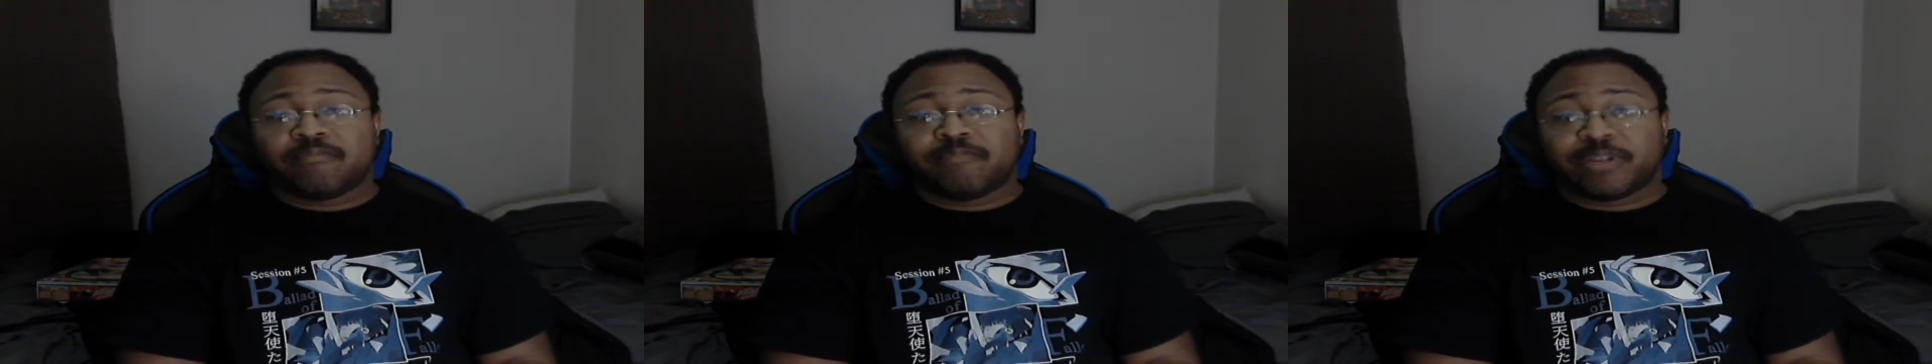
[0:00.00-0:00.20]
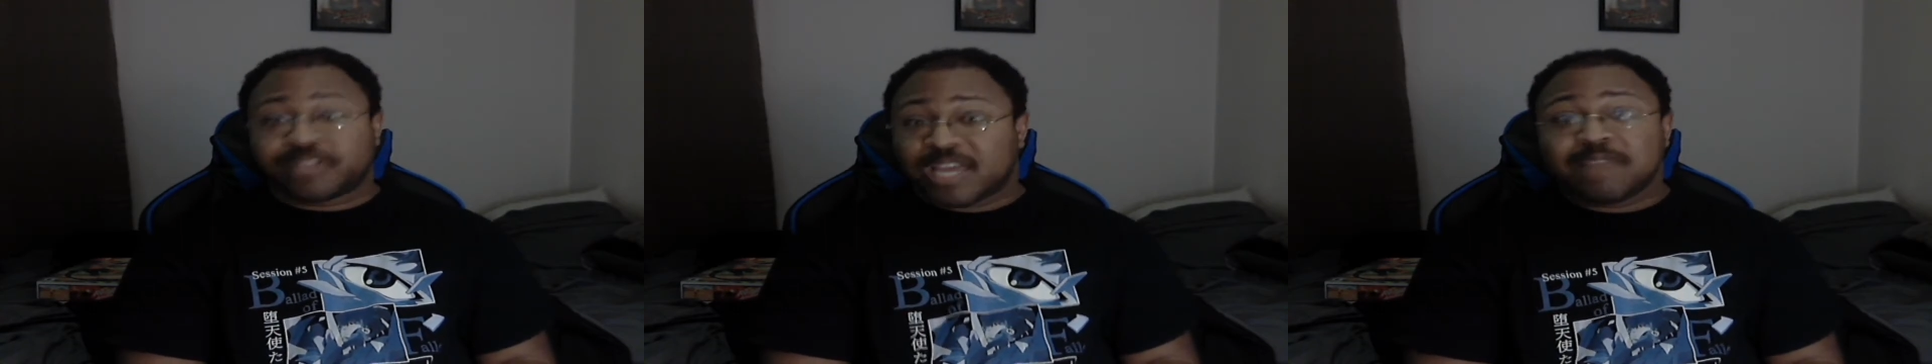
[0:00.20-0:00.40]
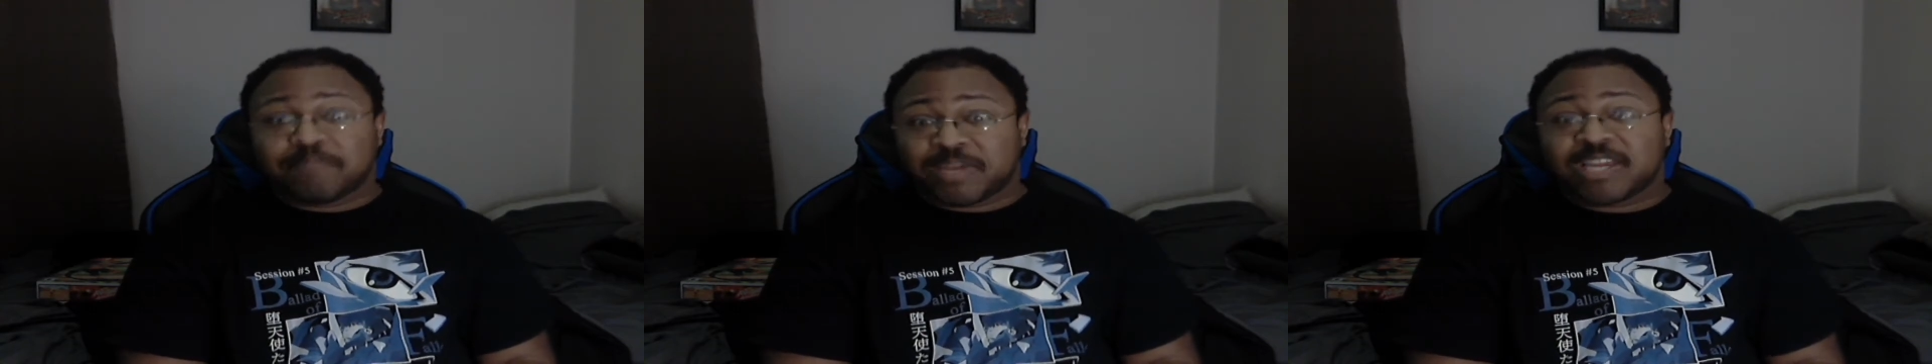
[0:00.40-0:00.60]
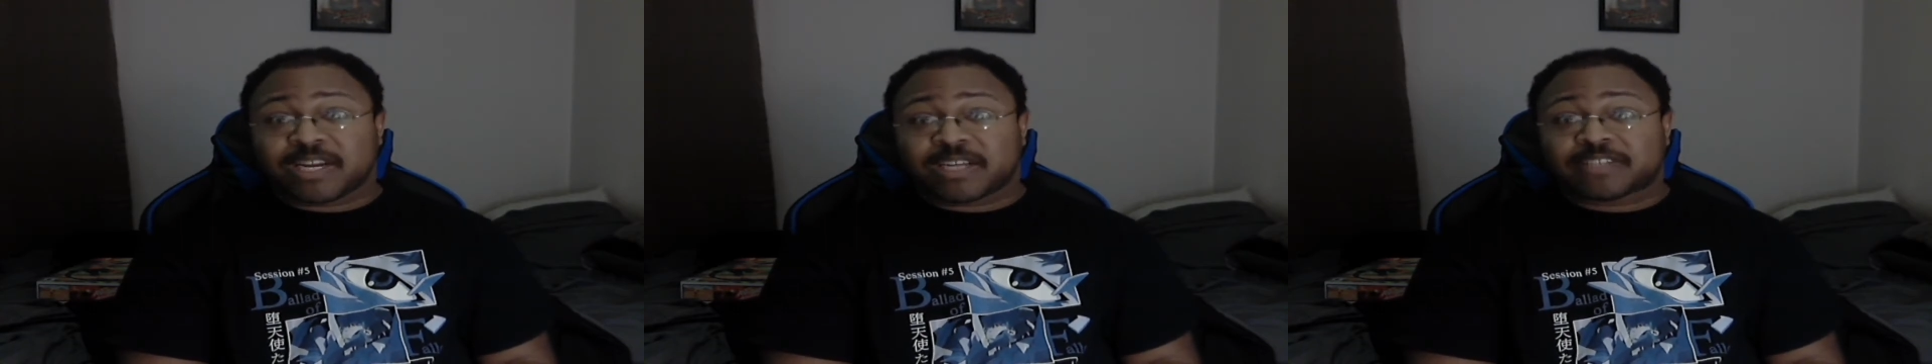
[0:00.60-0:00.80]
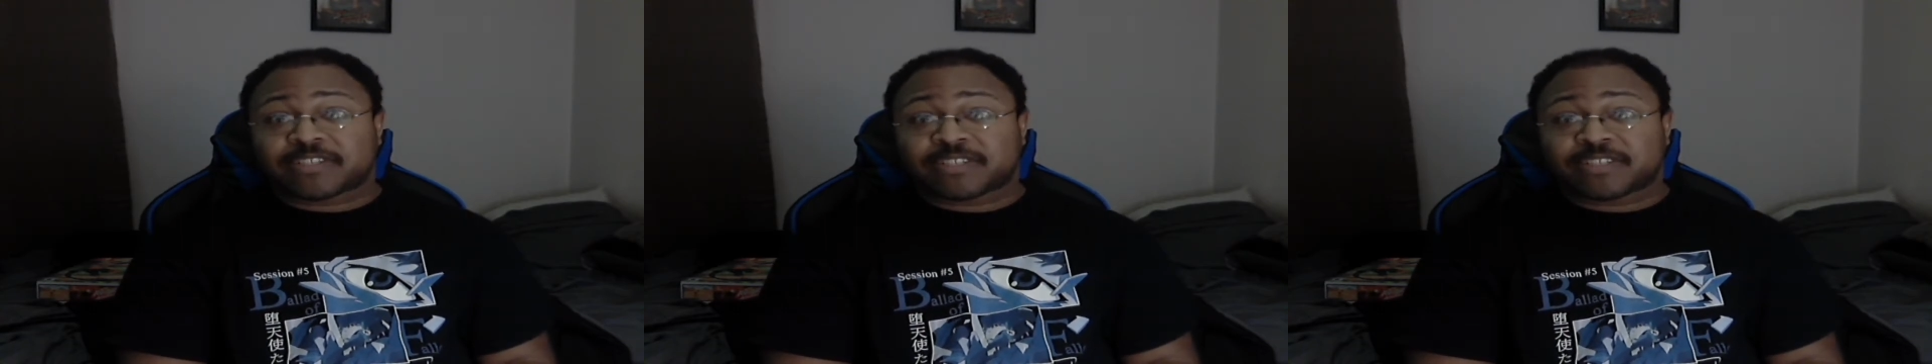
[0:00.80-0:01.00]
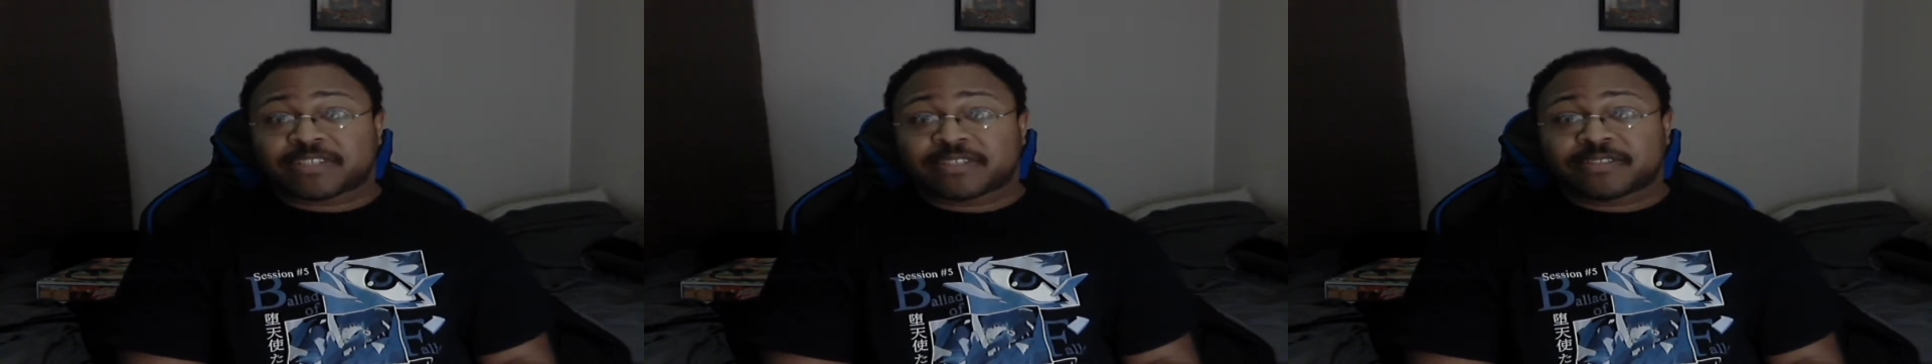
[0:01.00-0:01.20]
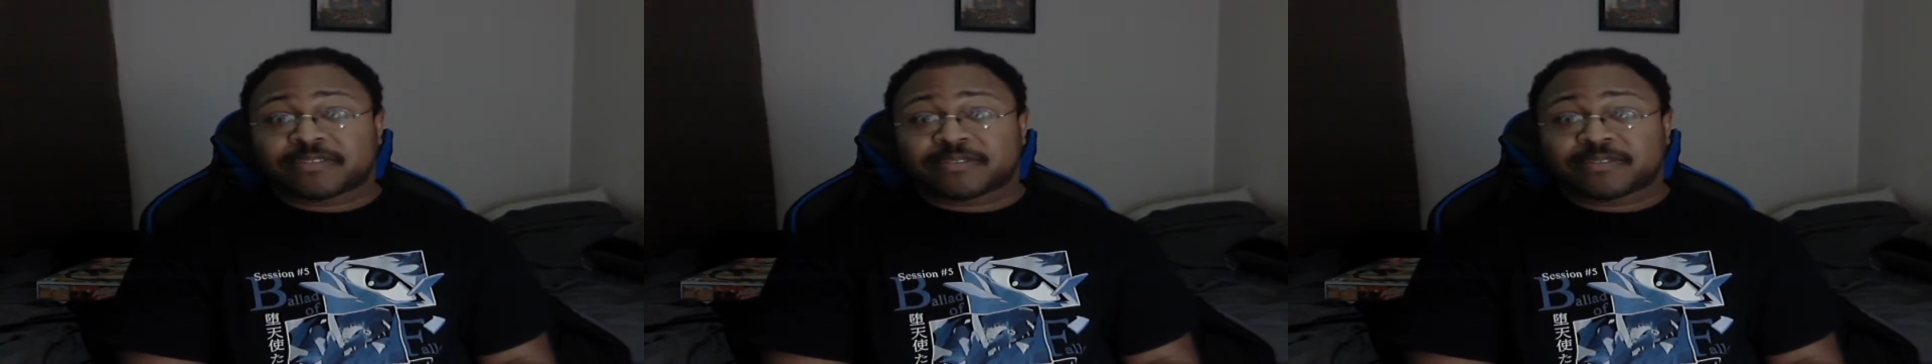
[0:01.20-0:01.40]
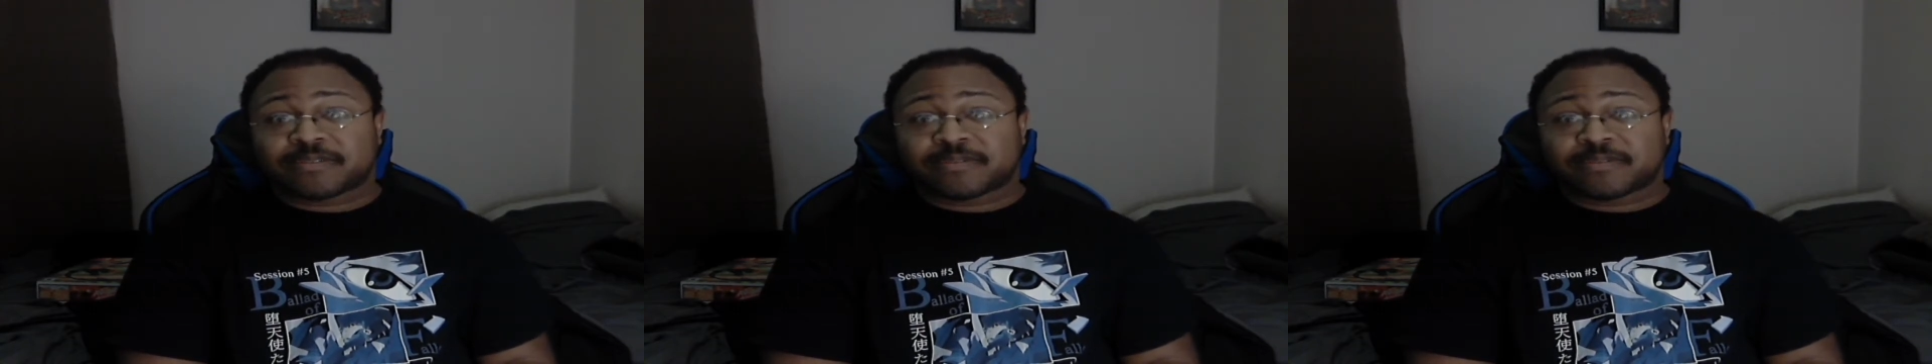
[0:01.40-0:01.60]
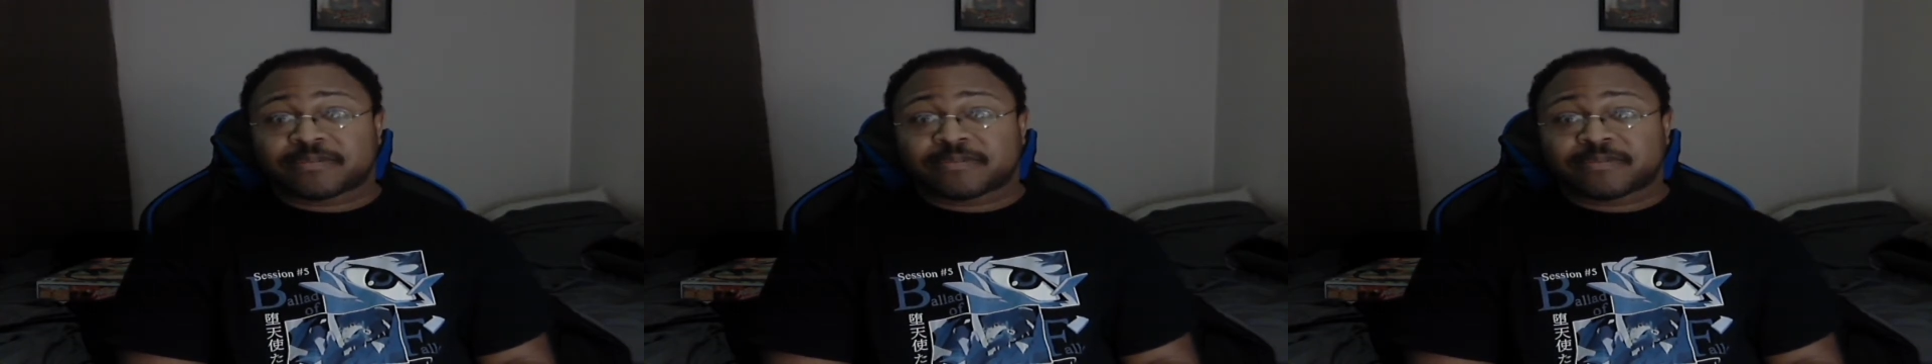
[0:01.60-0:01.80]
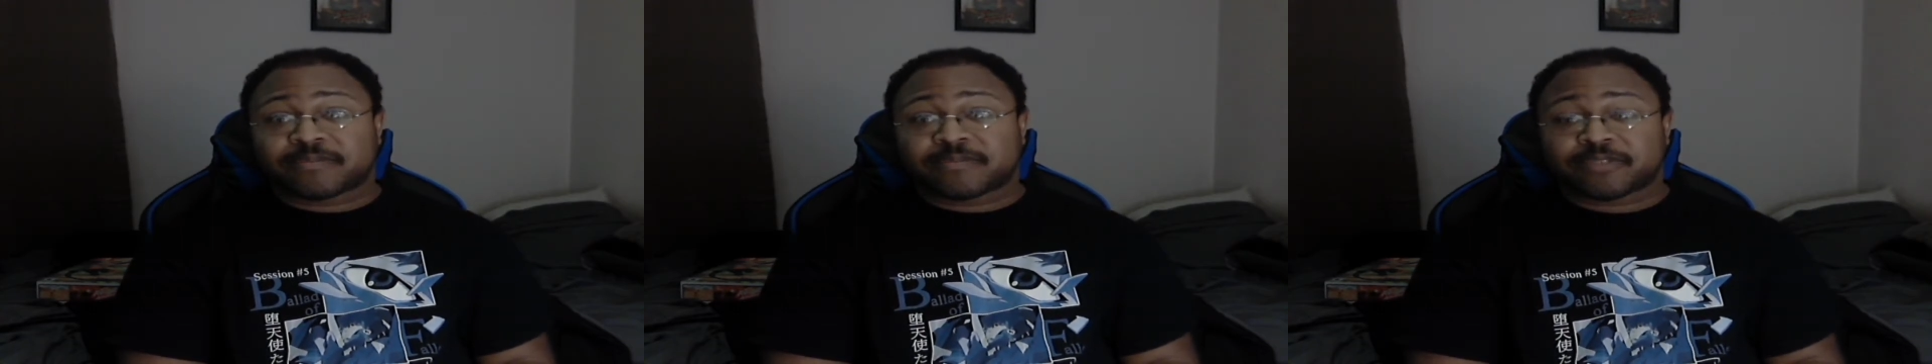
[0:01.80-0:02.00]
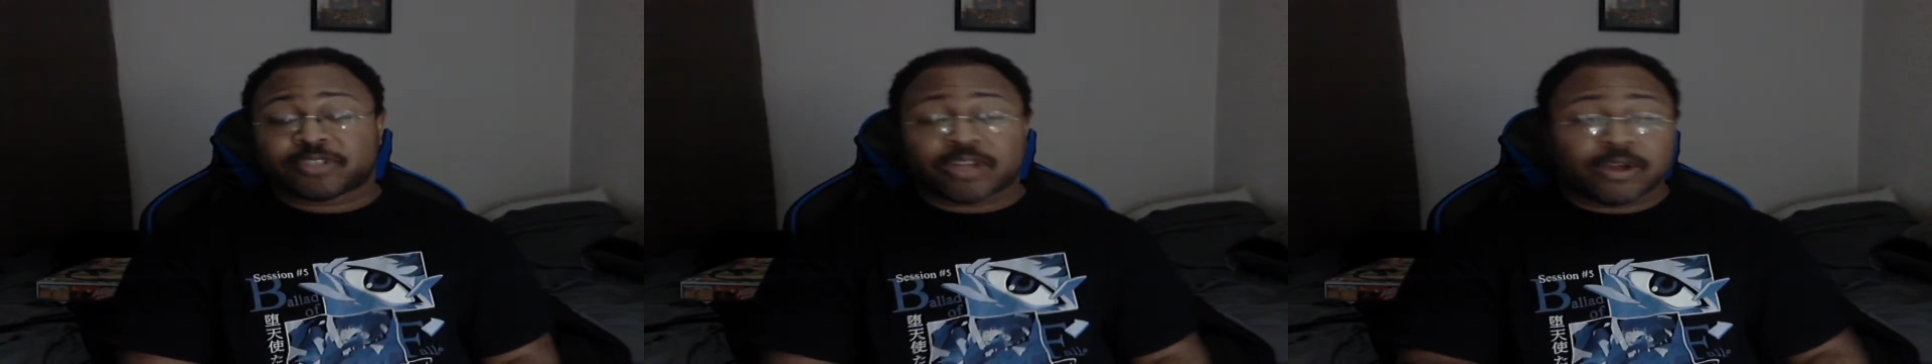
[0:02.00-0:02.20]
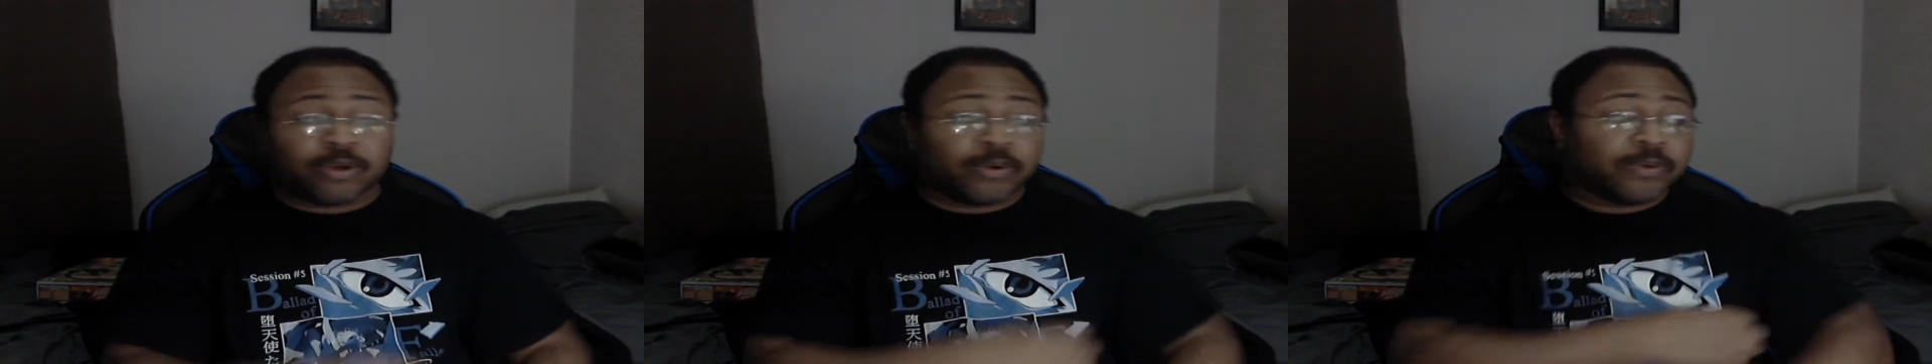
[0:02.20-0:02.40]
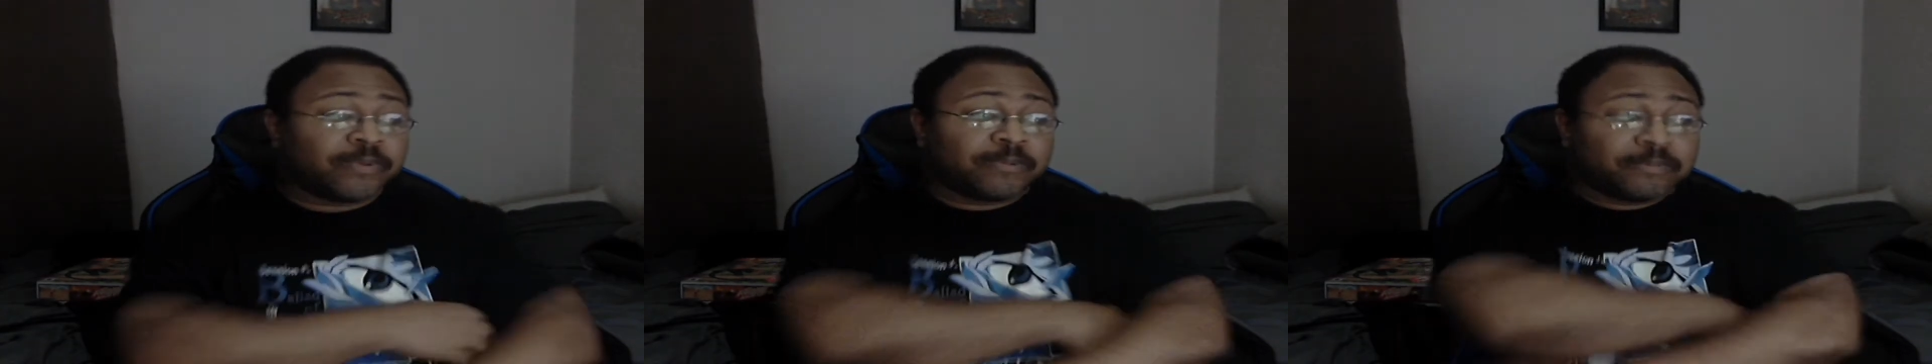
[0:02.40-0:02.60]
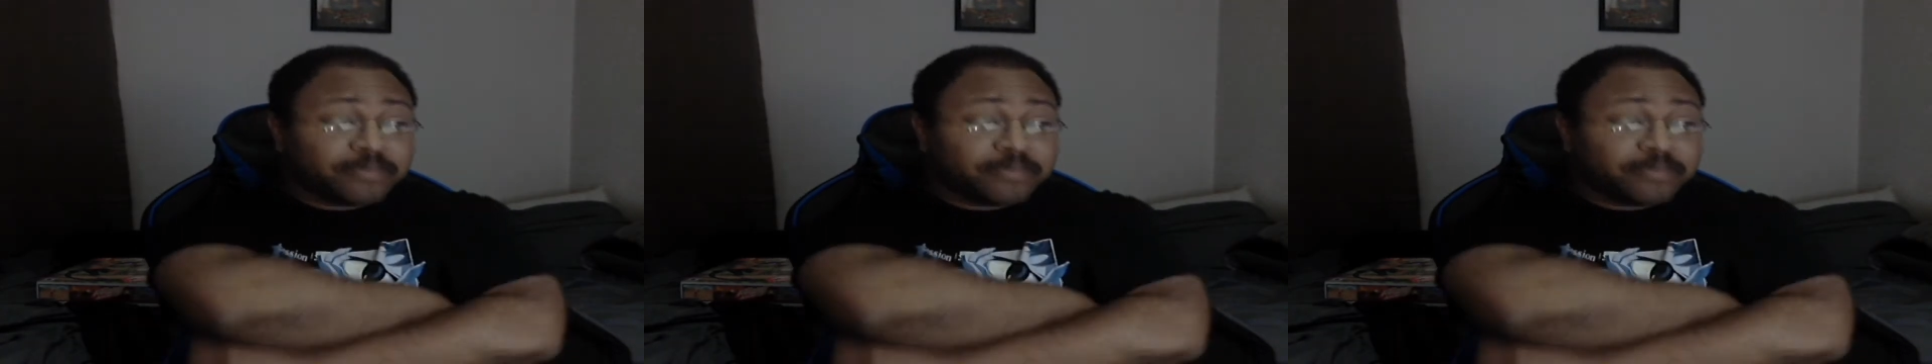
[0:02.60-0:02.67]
but they beat us. So